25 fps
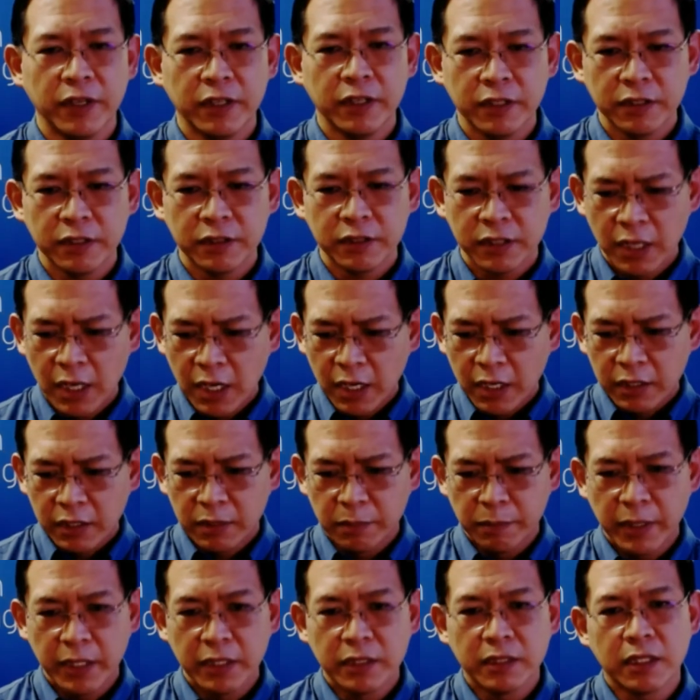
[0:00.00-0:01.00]
the failures
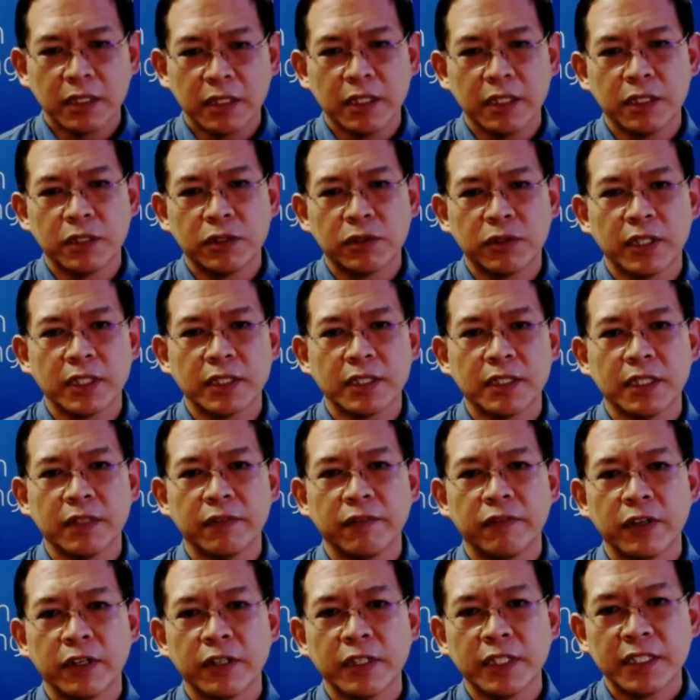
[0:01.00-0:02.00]
to basically address
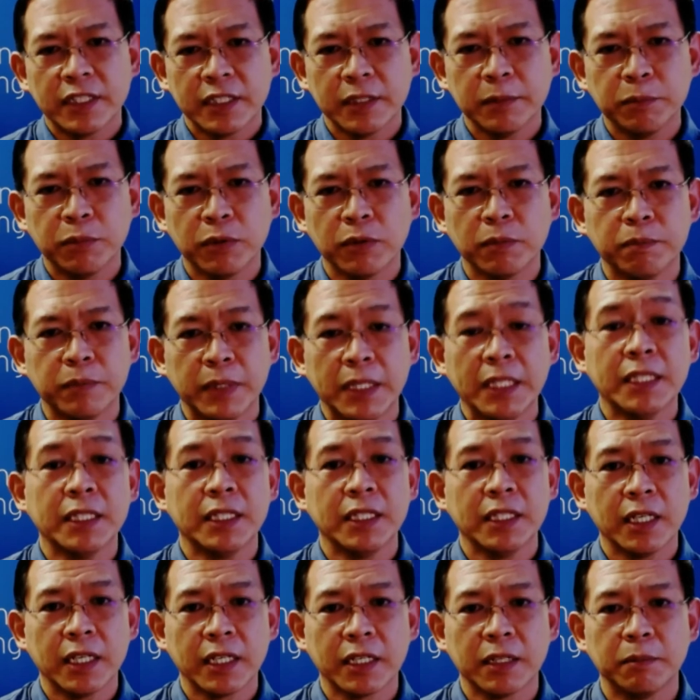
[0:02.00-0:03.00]
the very simple
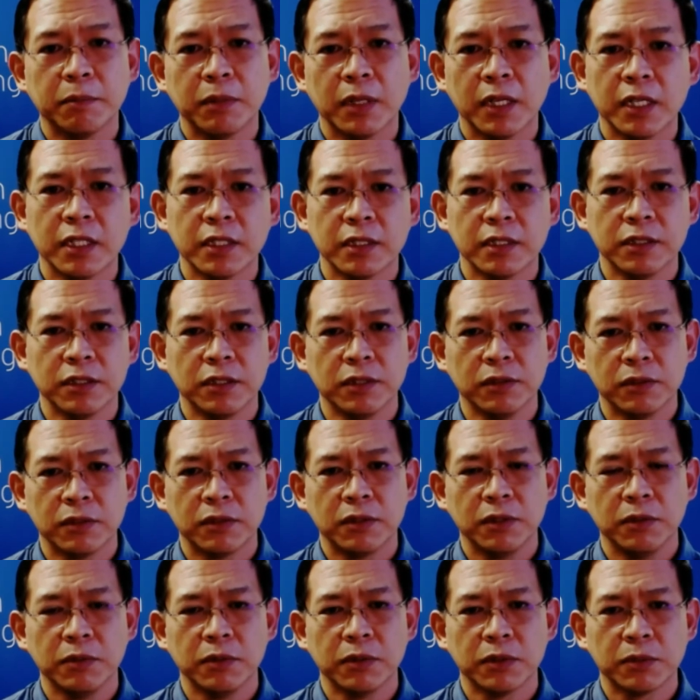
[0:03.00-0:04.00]
PCI compliance
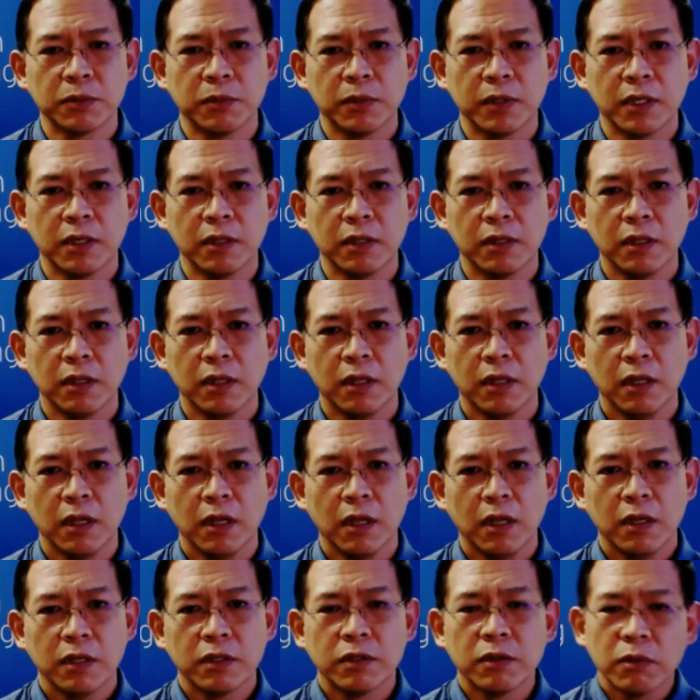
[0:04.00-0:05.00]
issues too as well.
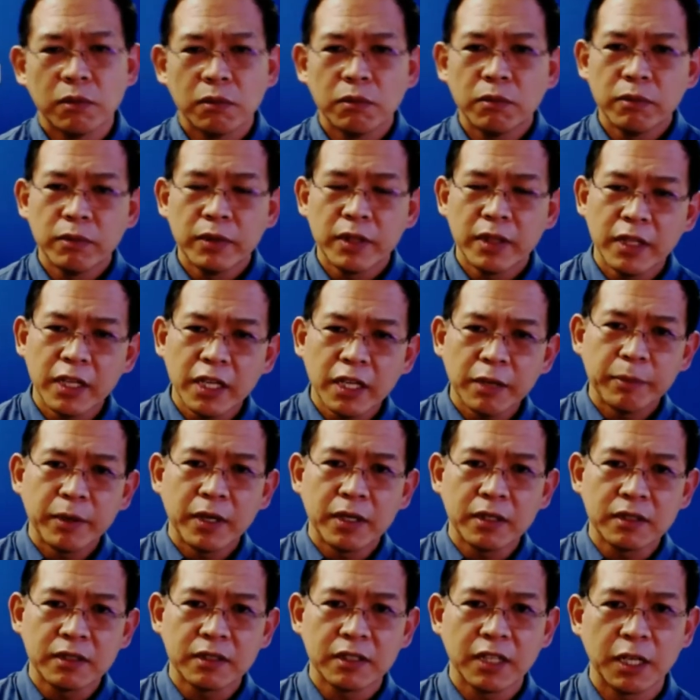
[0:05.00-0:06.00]
So when we think
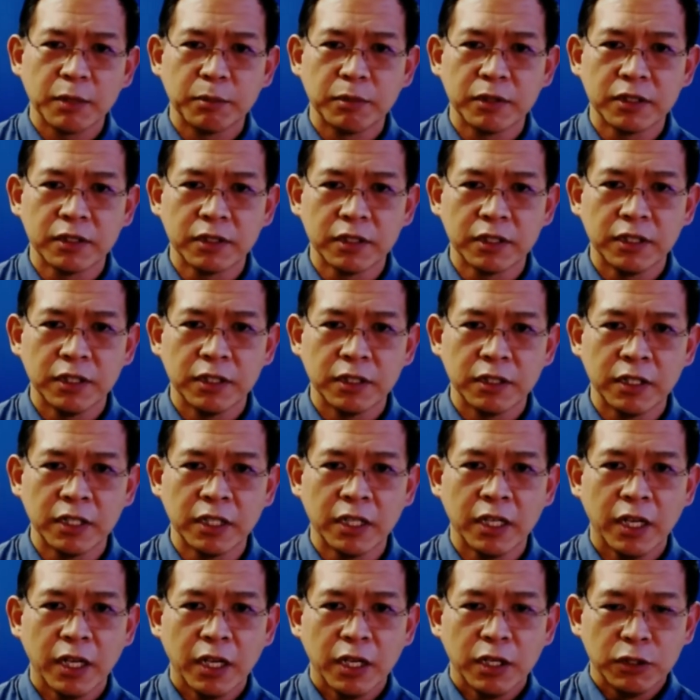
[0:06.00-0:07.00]
about
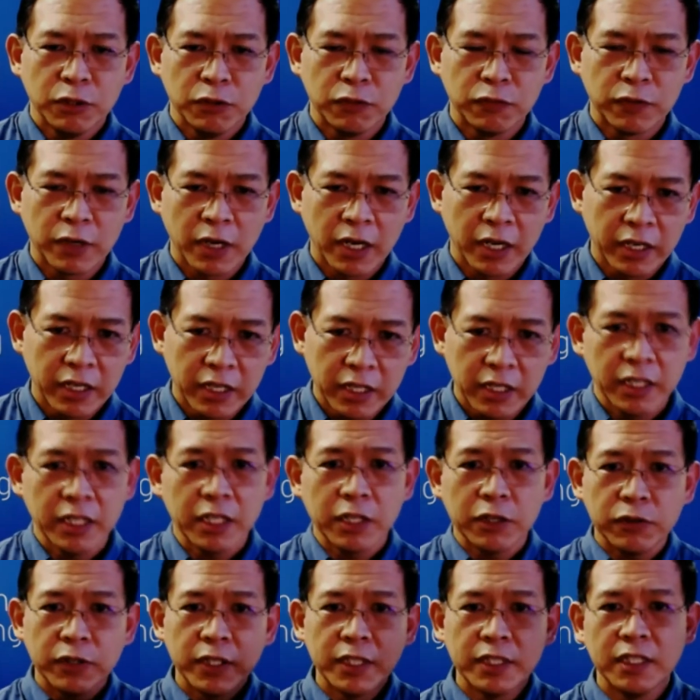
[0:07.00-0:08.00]
cybersecurity, you've got
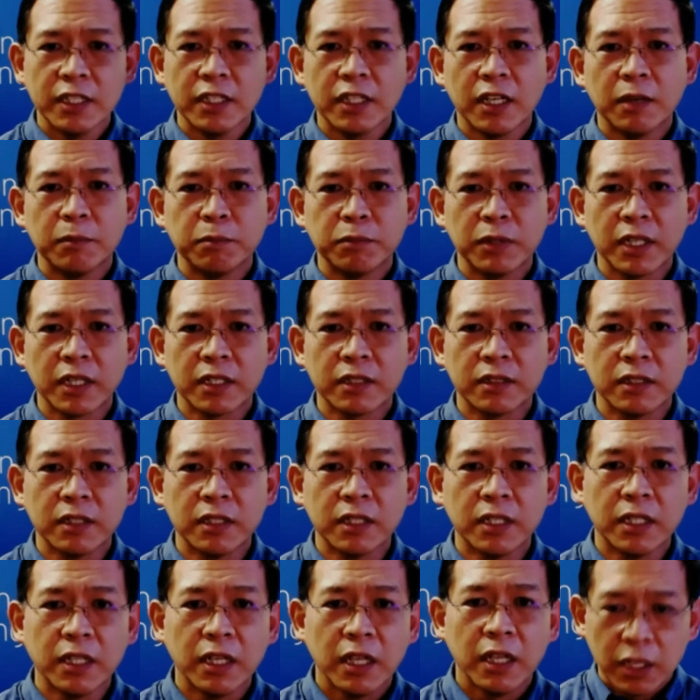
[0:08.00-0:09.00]
increasing
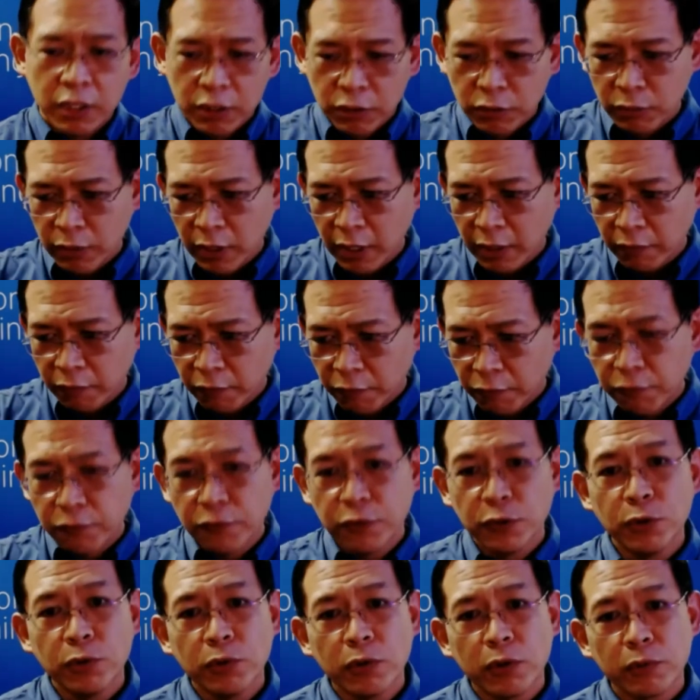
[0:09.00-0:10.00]
complexity, you've got
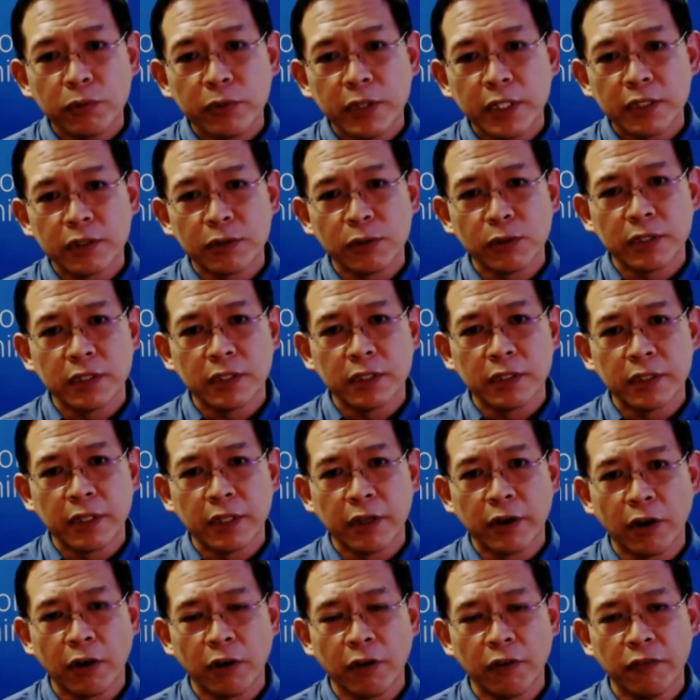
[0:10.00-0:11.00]
fewer resources
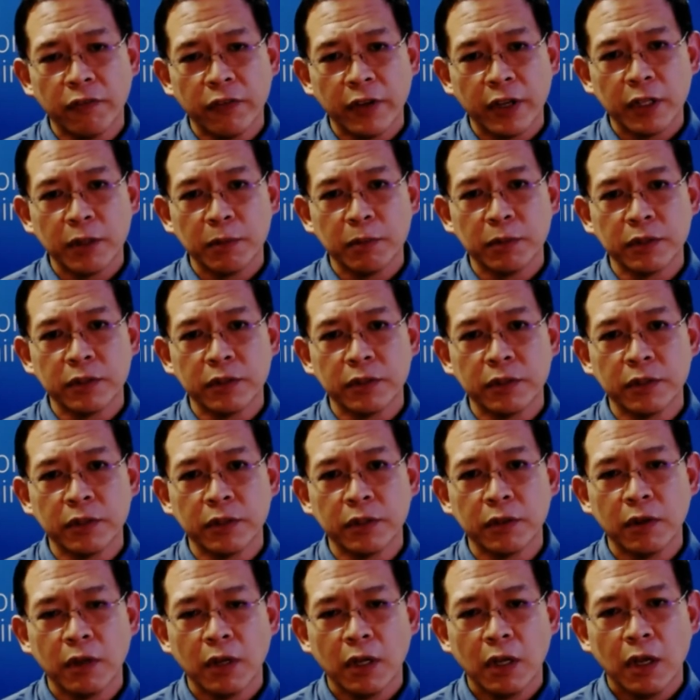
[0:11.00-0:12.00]
that are available to
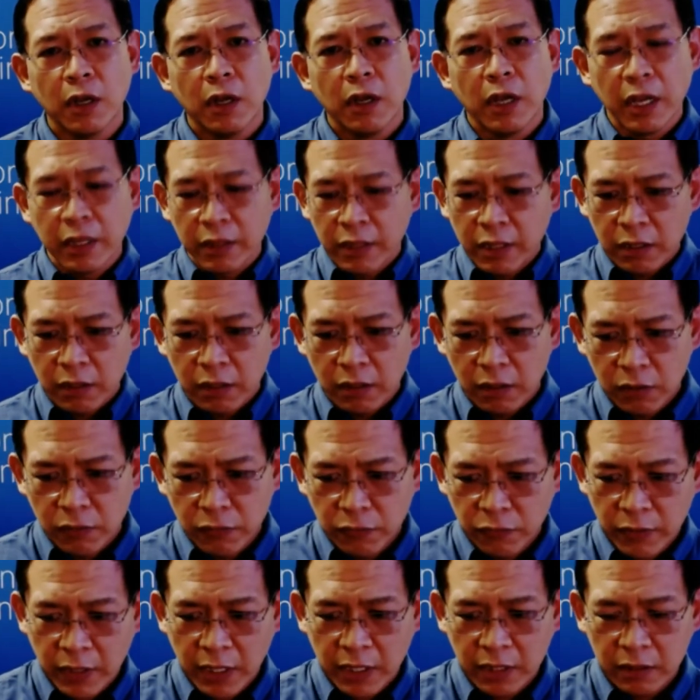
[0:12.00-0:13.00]
you, and then
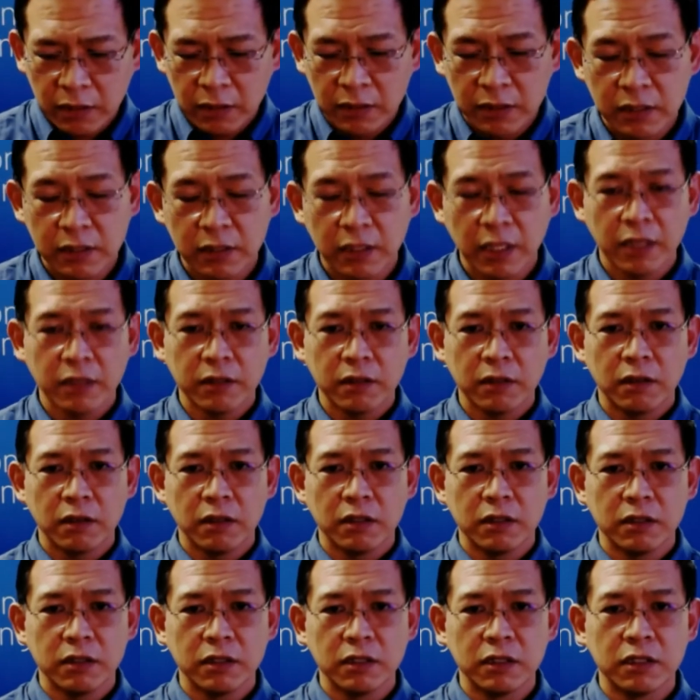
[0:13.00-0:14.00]
you've got the
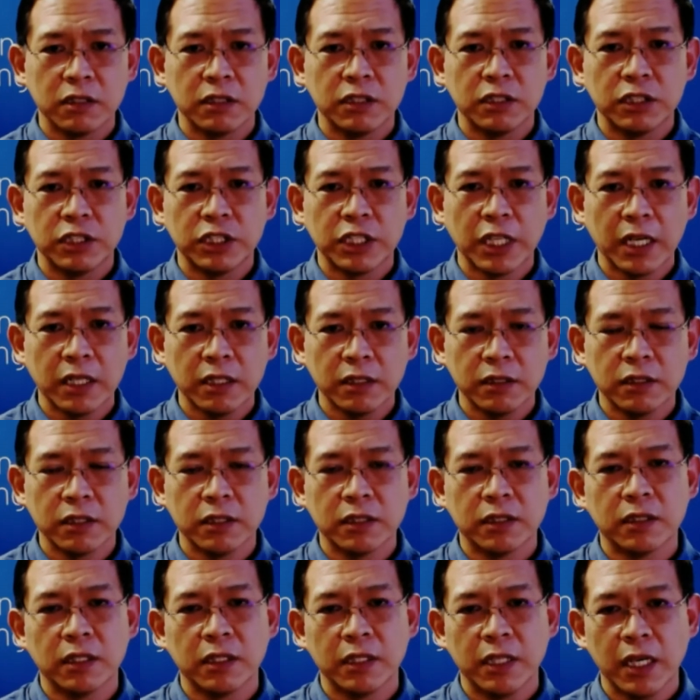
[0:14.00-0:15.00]
standard
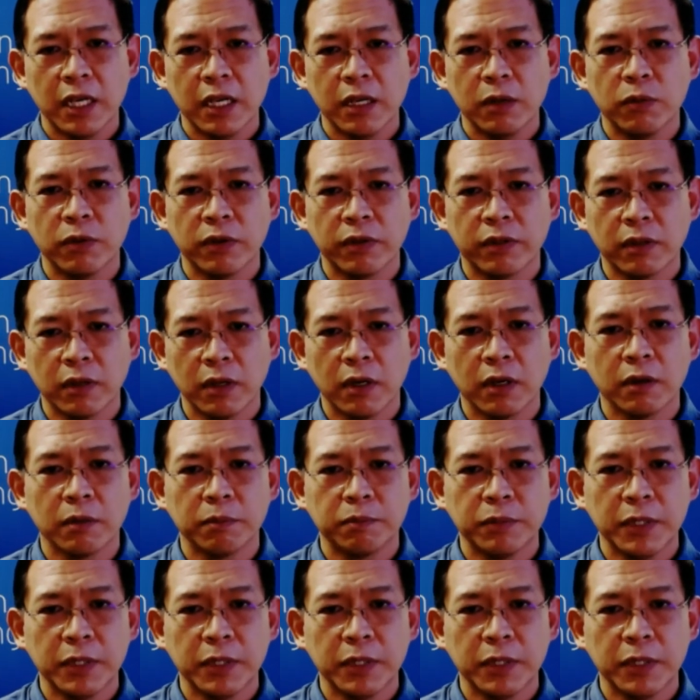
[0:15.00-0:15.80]
challenges today with